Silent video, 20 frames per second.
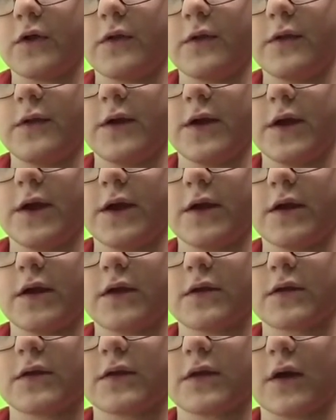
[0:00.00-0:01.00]
the
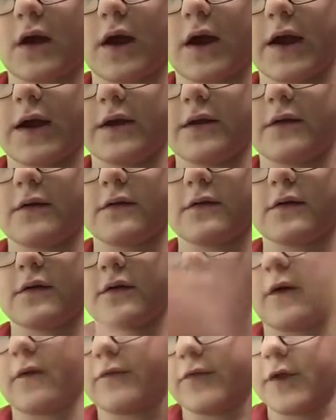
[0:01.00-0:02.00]
side
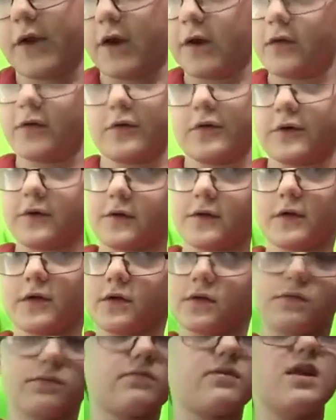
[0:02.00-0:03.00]
of the other
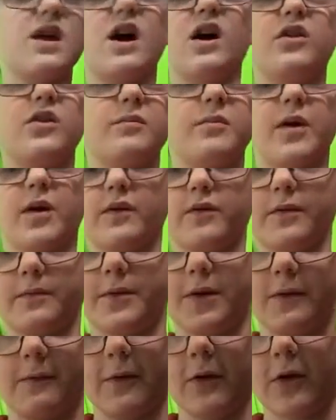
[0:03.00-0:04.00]
part of the
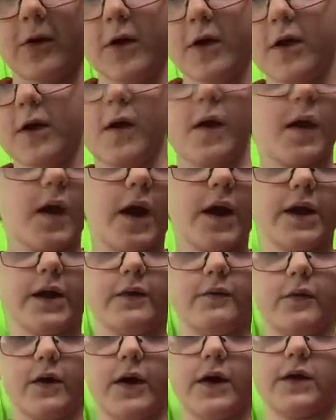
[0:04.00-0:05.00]
pupil.
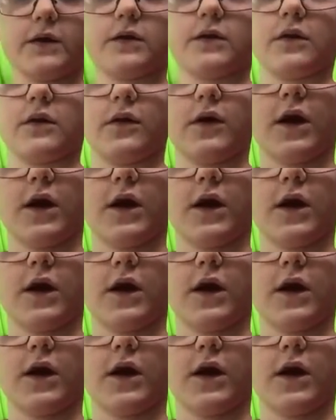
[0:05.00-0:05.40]
Anyway, so